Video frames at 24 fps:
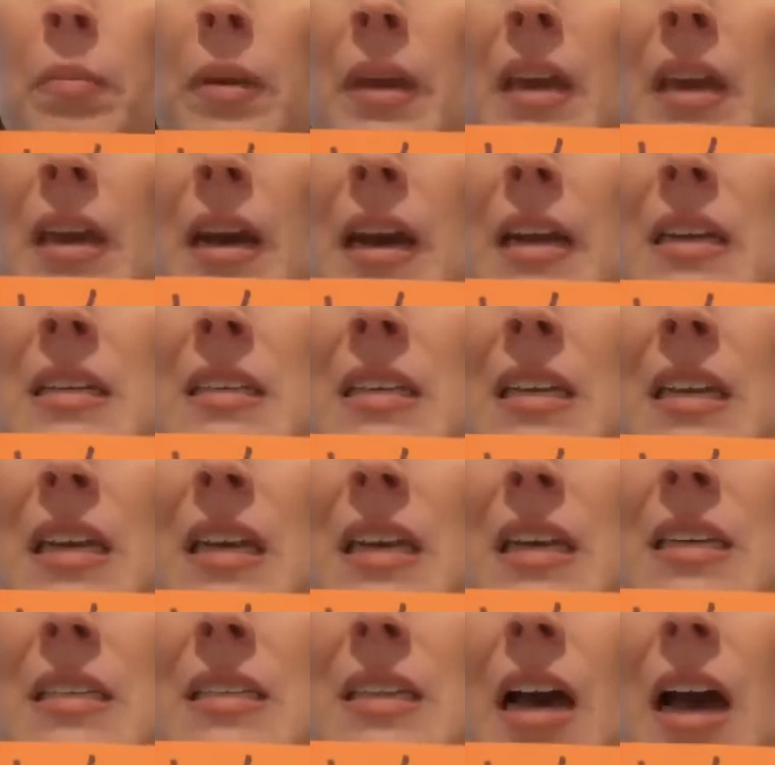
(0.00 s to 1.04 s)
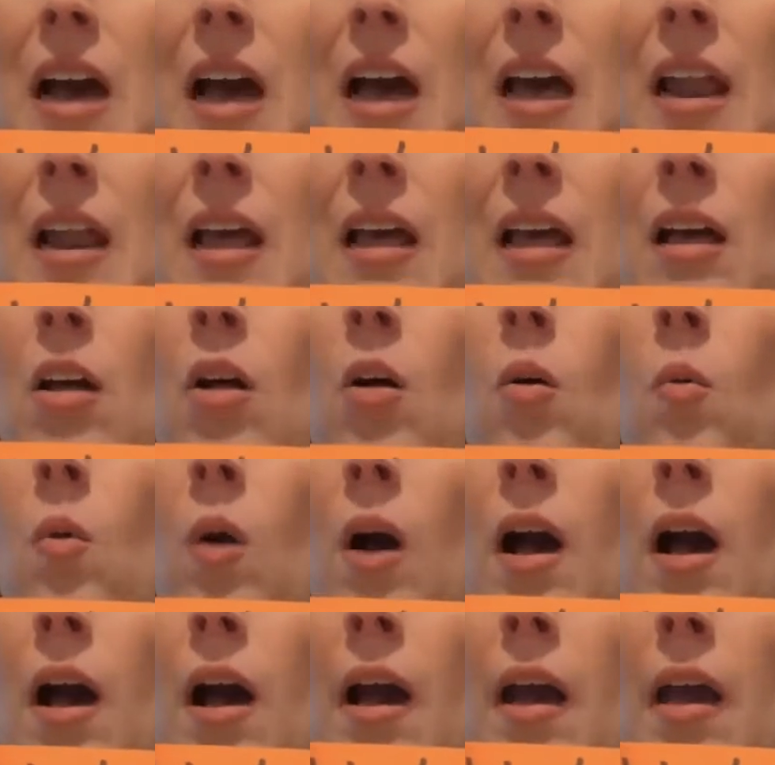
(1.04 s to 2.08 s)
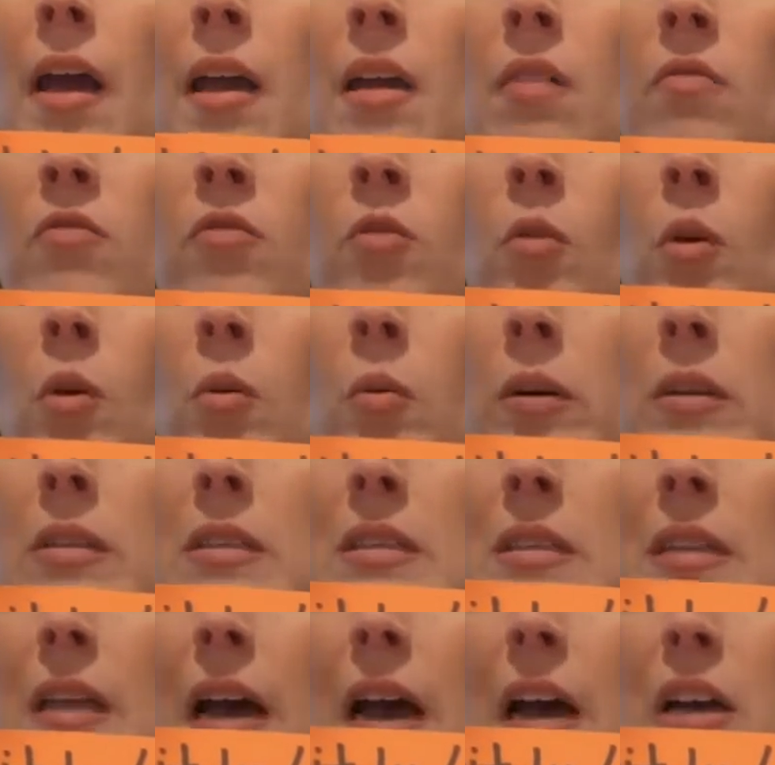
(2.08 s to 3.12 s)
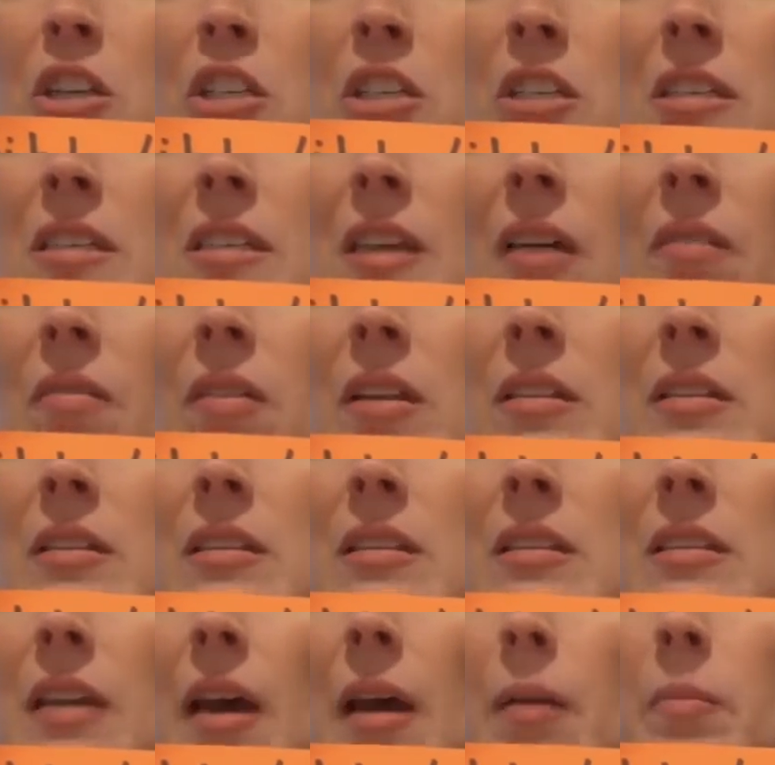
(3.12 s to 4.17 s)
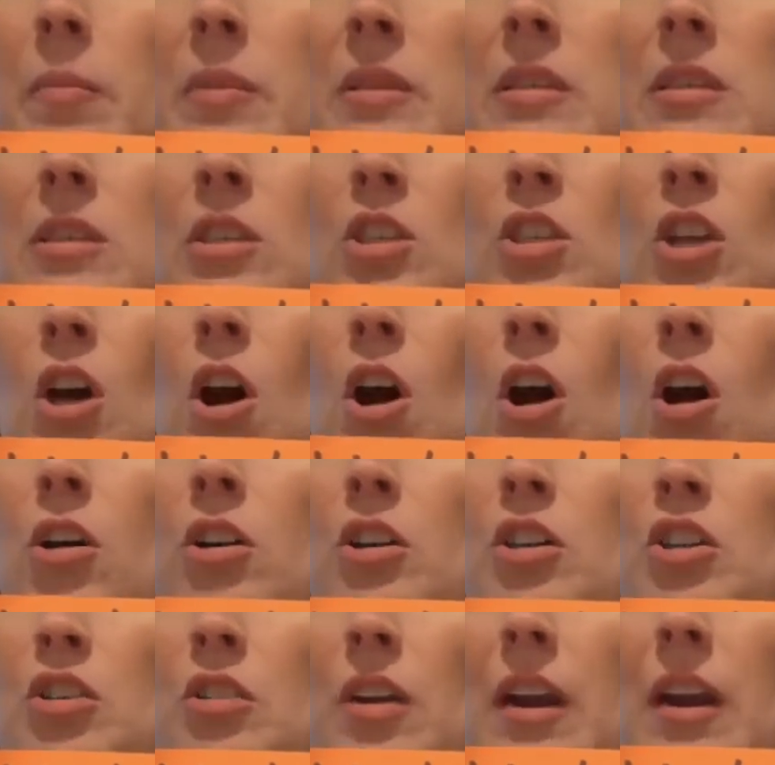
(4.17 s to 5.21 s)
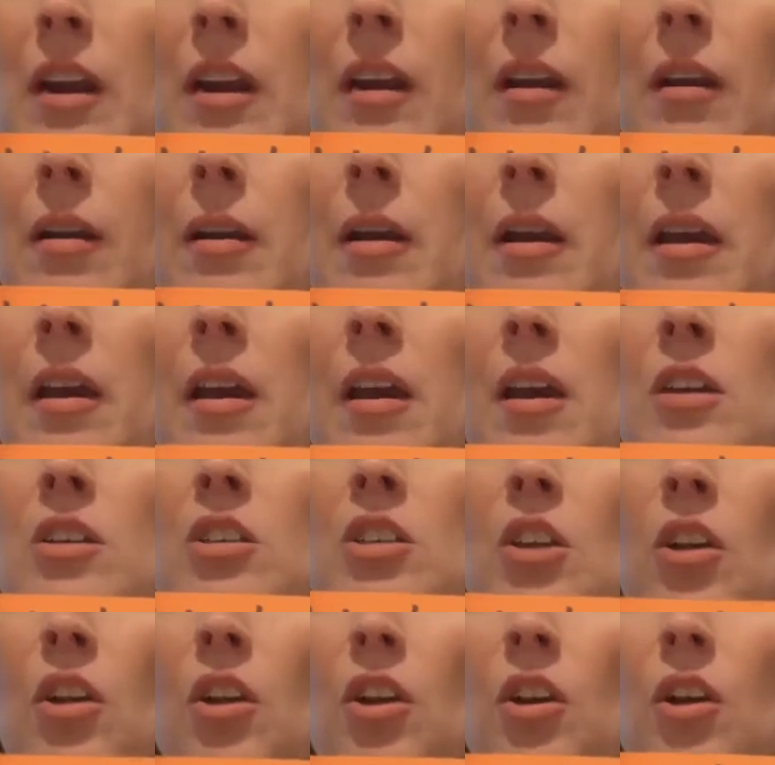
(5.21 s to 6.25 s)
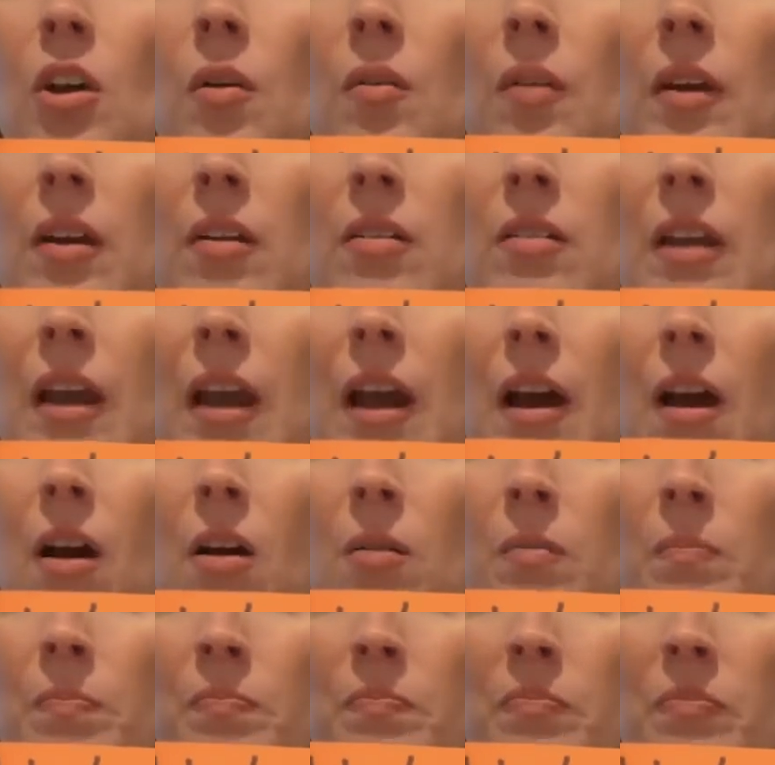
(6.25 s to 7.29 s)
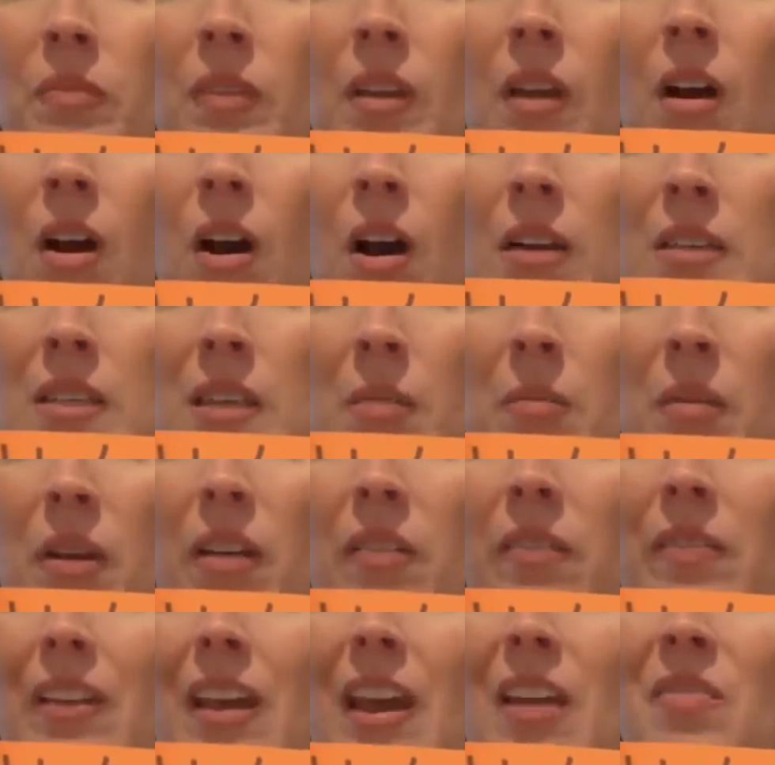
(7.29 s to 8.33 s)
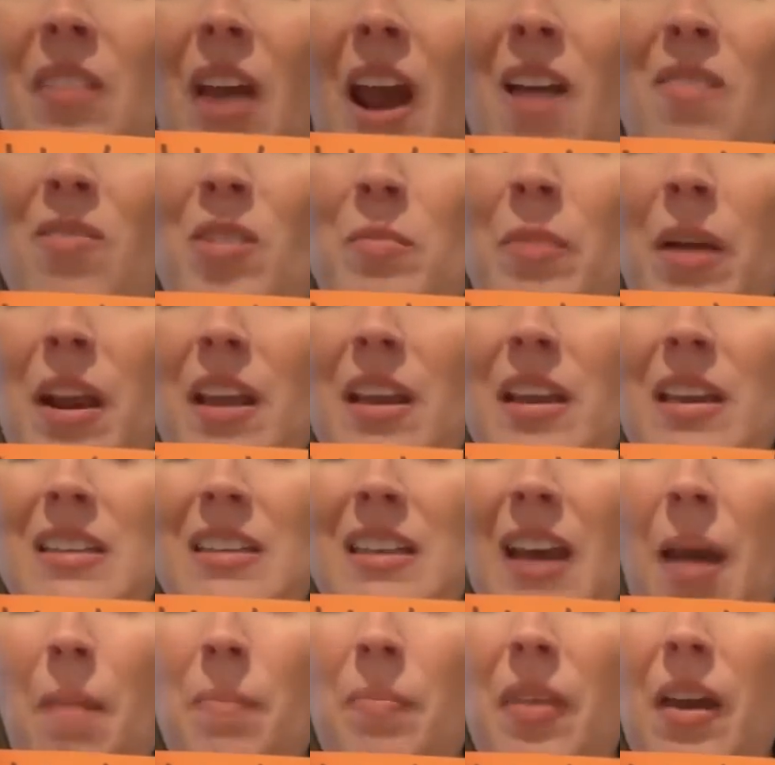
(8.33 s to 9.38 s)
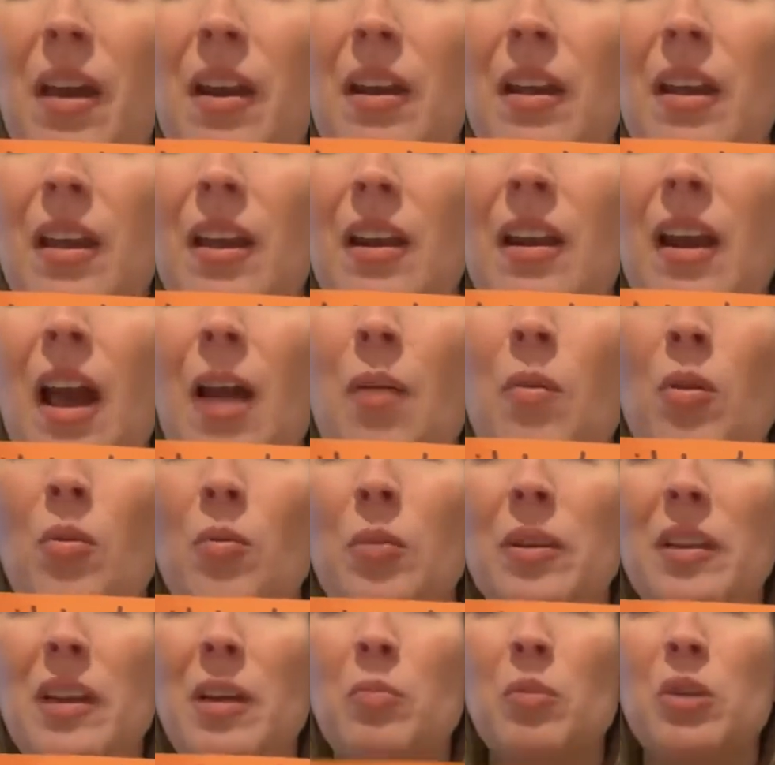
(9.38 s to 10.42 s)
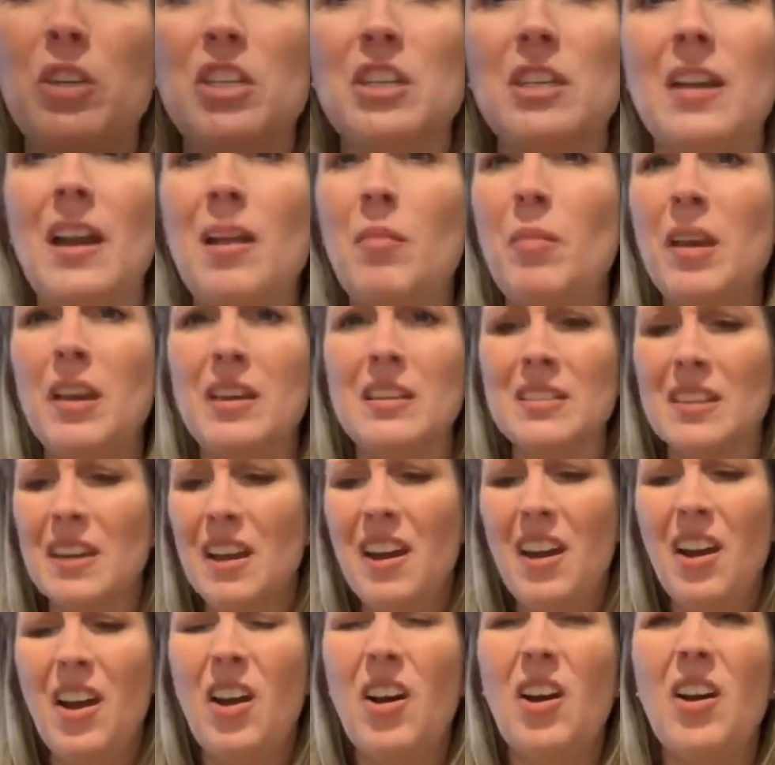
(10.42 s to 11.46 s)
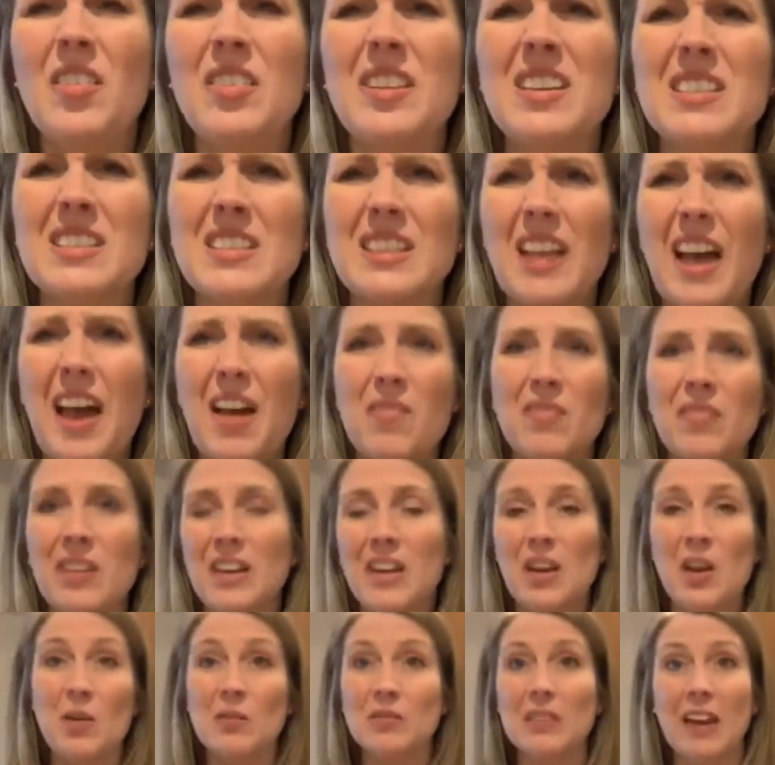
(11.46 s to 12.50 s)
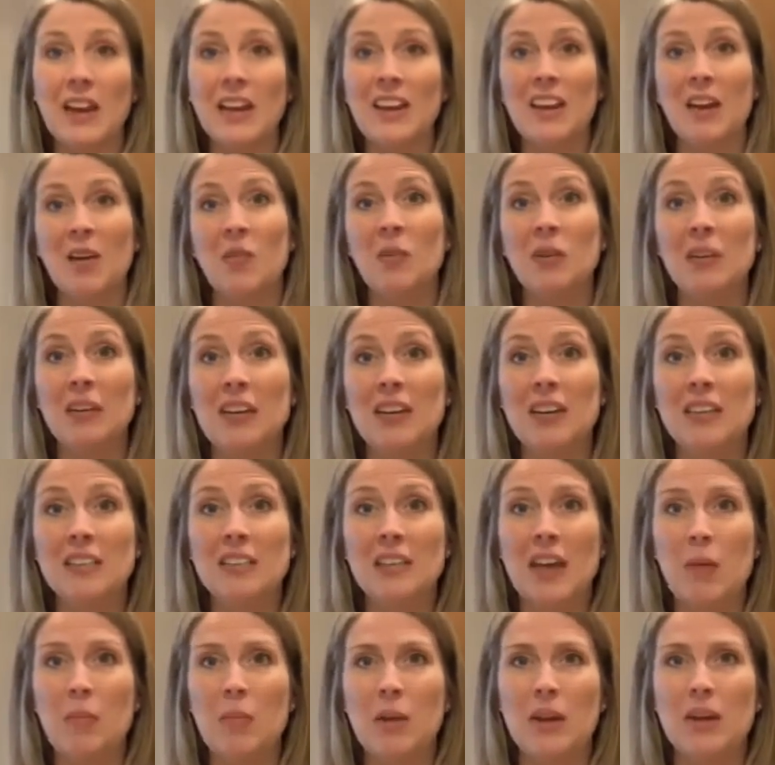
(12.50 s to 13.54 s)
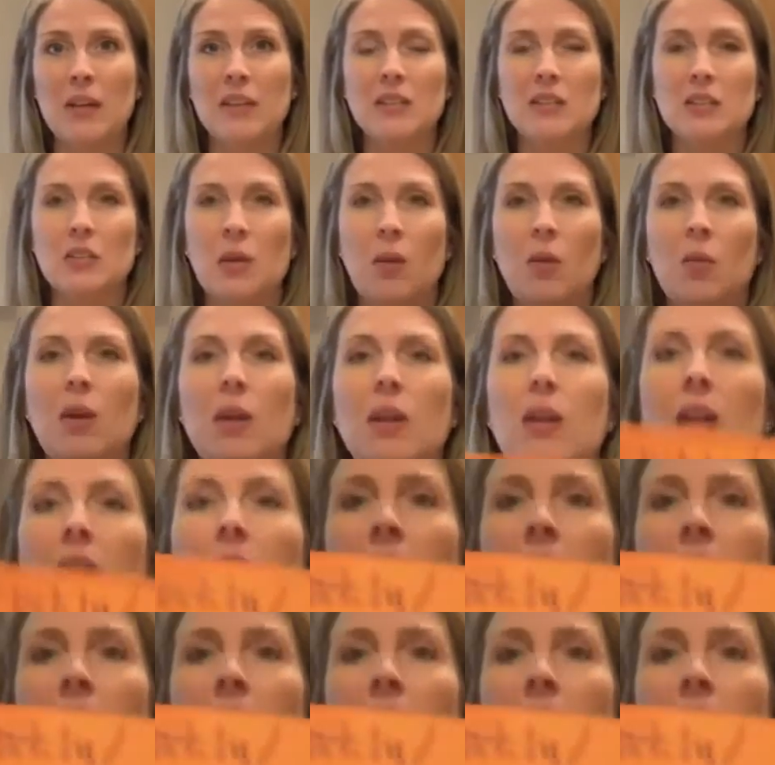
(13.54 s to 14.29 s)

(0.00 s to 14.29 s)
bit.ly/7 steps dog training. So you can go there now. Awesome. And if everybody could type that in, I would really appreciate it, because on these live videos I can't really type it in. So